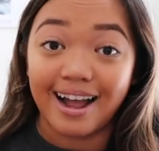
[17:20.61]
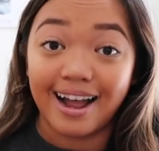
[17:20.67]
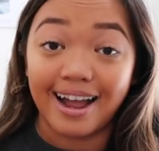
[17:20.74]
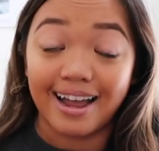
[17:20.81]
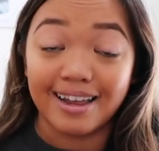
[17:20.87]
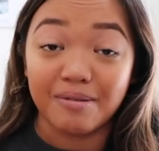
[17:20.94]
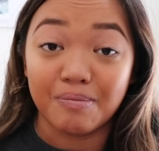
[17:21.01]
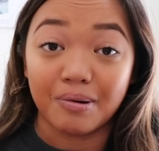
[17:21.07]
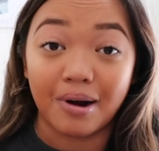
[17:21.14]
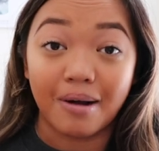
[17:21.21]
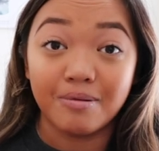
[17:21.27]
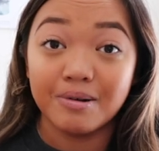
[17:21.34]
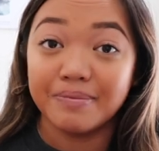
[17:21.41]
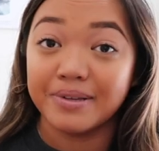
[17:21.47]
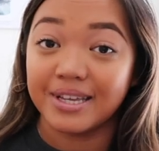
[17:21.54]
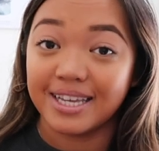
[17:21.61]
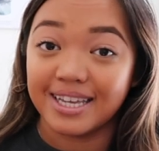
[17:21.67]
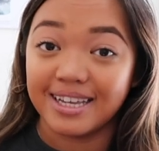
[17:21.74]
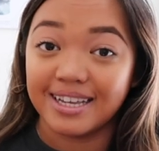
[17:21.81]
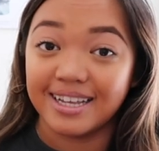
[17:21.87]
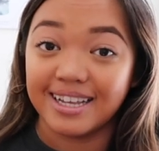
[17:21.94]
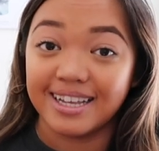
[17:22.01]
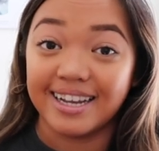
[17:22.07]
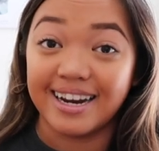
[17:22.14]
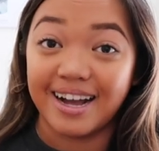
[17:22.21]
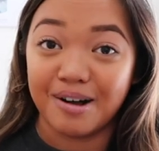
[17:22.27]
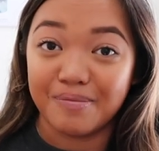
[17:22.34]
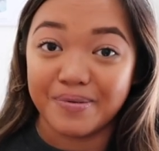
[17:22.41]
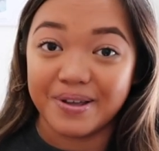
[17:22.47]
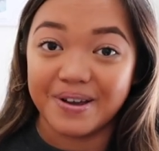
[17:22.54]
I probably can
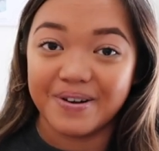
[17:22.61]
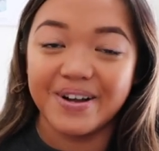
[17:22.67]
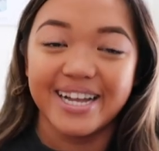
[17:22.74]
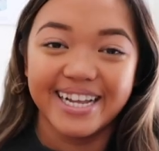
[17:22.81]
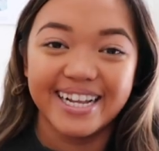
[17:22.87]
help you.